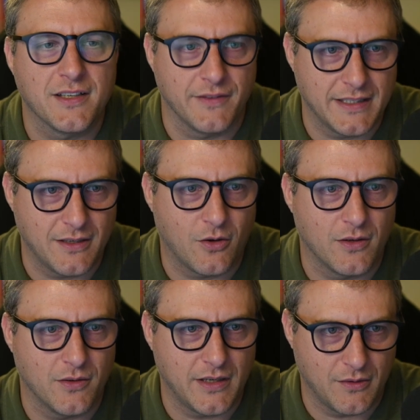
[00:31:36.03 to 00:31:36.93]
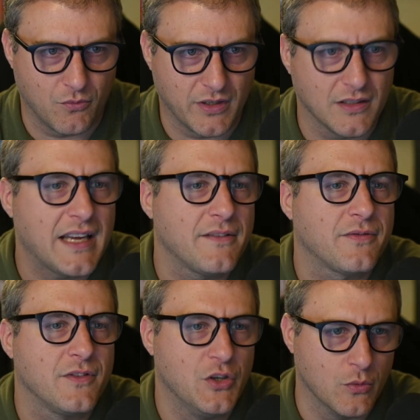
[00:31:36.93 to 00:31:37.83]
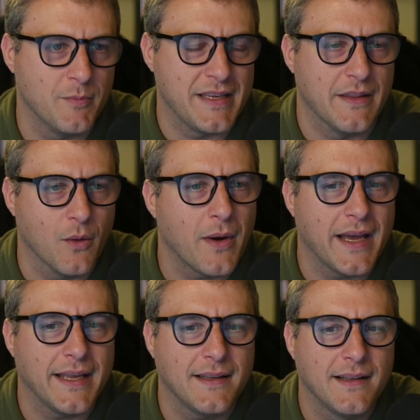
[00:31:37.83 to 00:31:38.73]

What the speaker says: it in real life, you would be in the way.